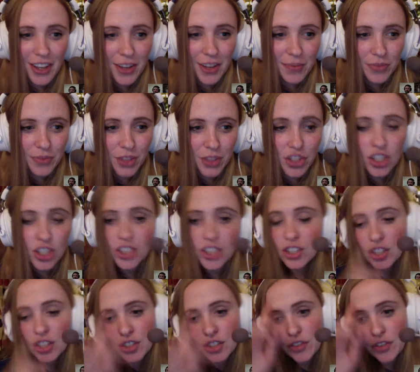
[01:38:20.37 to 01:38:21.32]
Just
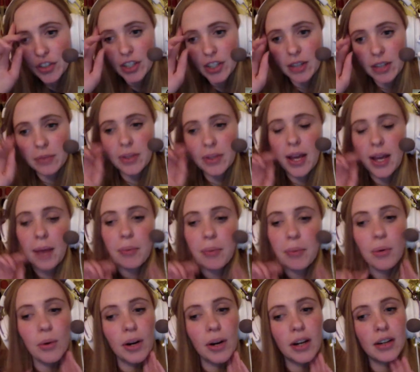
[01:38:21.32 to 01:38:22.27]
search for
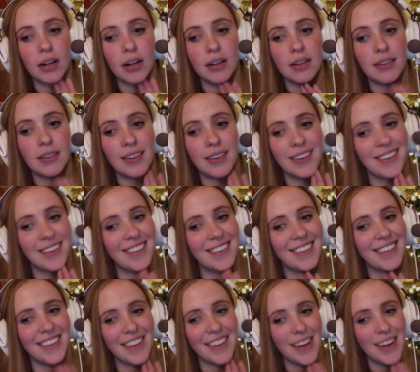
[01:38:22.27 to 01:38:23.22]
porn.
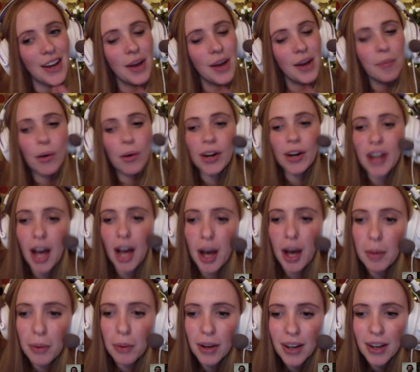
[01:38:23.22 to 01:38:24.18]

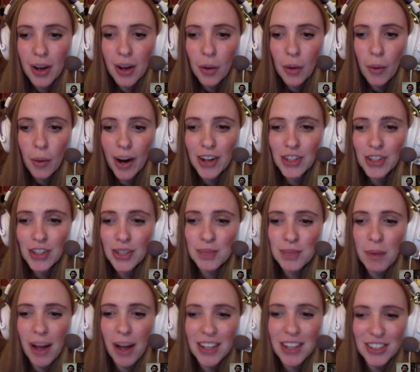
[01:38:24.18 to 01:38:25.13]
Pornhub. Why aren't you
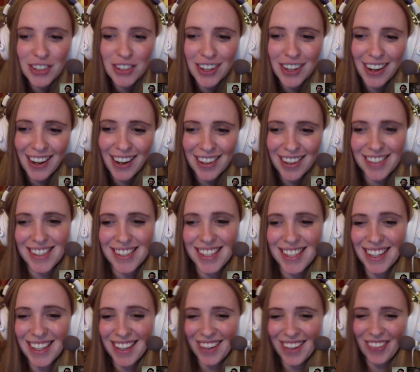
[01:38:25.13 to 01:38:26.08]
sponsoring us?
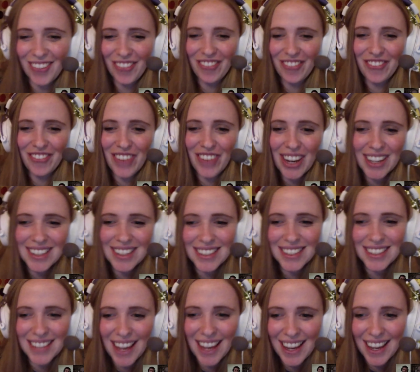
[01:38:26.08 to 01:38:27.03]
For fuck's
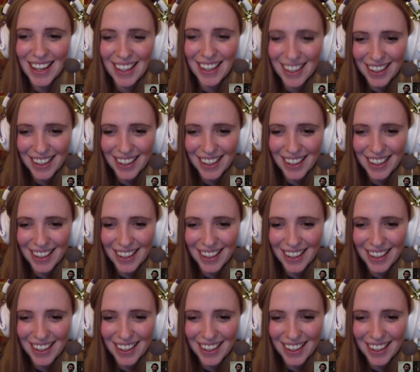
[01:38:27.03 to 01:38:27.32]
sake!